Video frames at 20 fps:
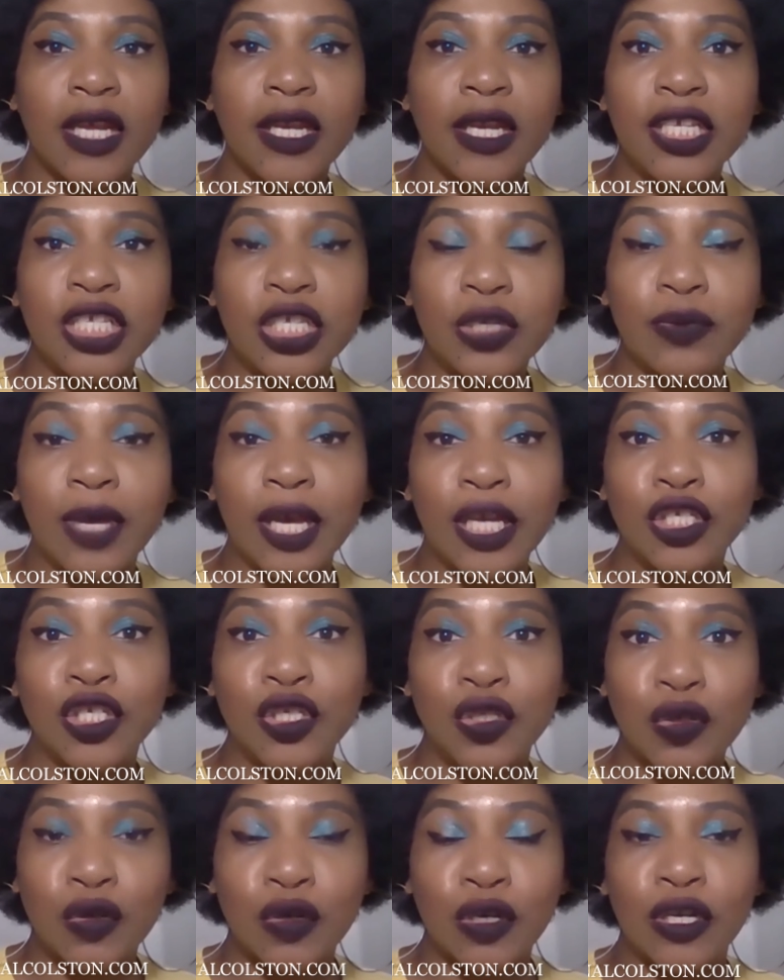They need to make
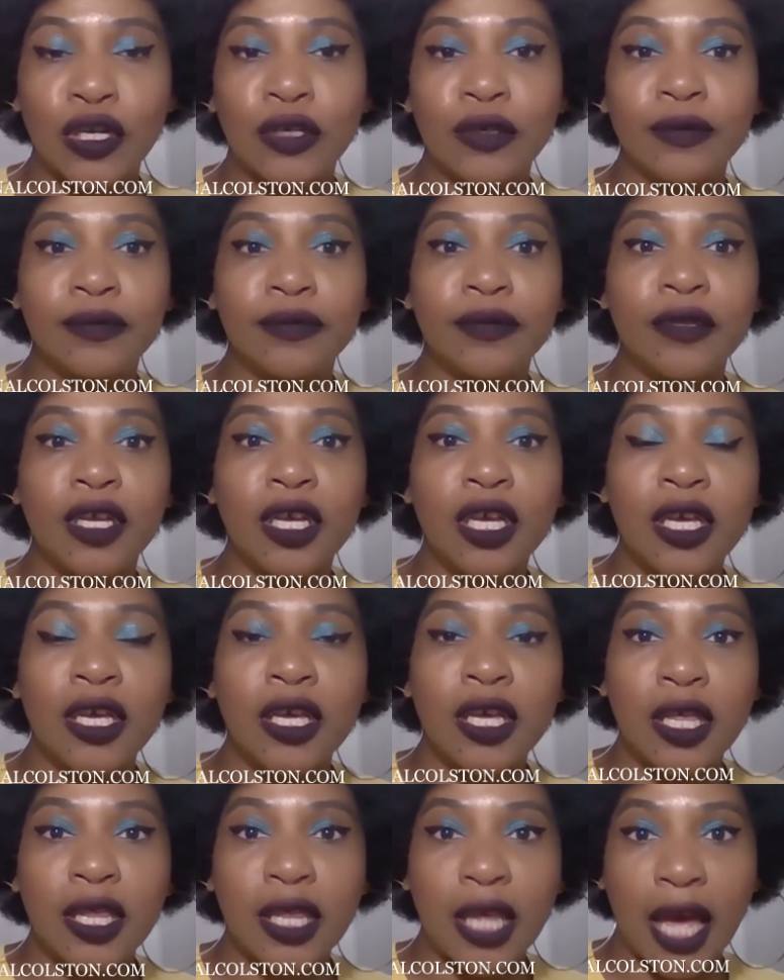sure
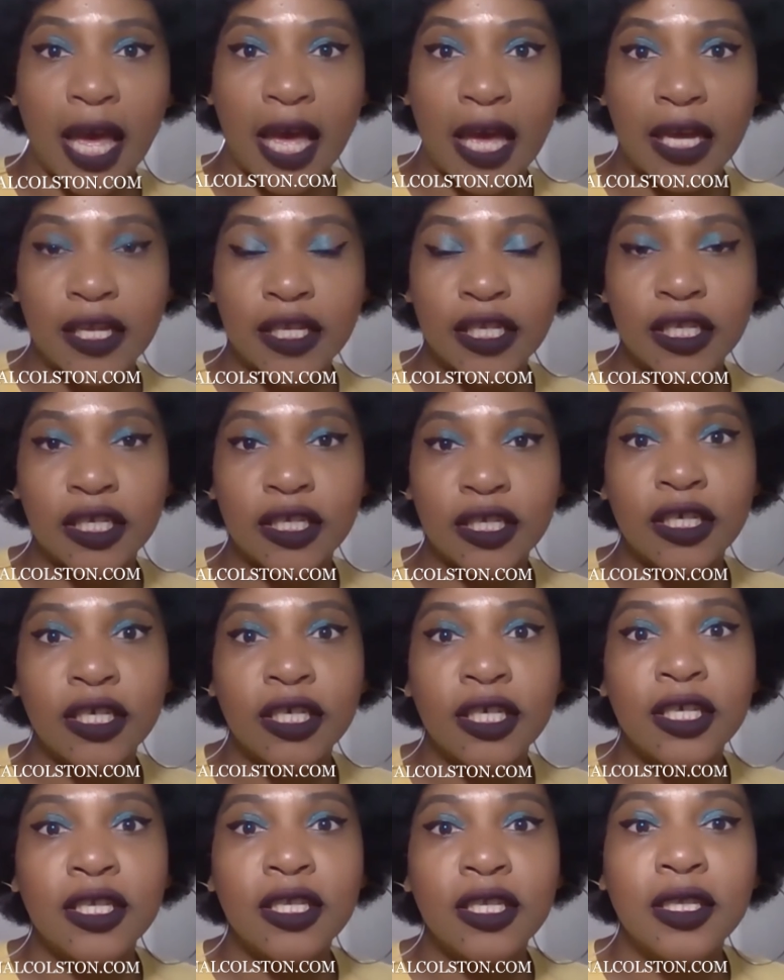that
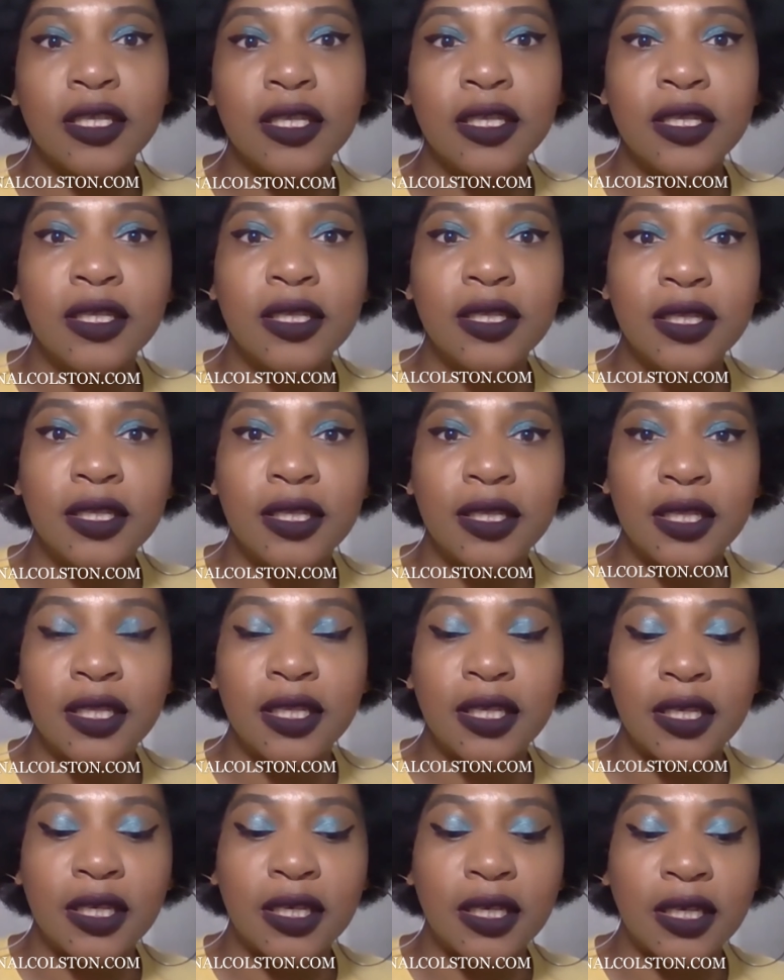
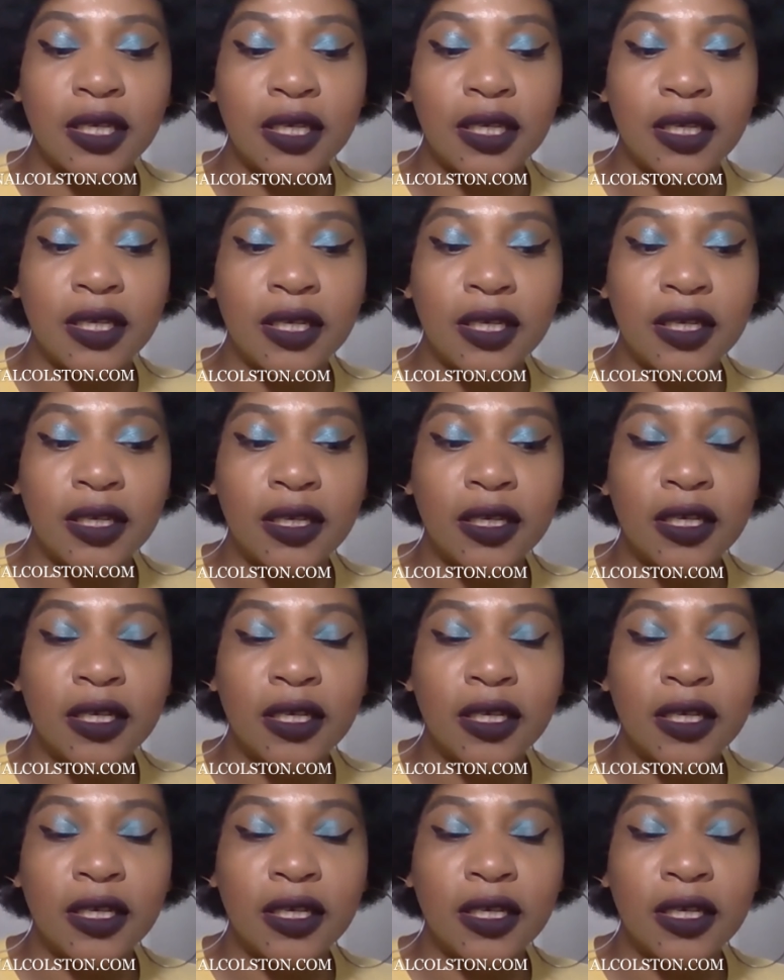the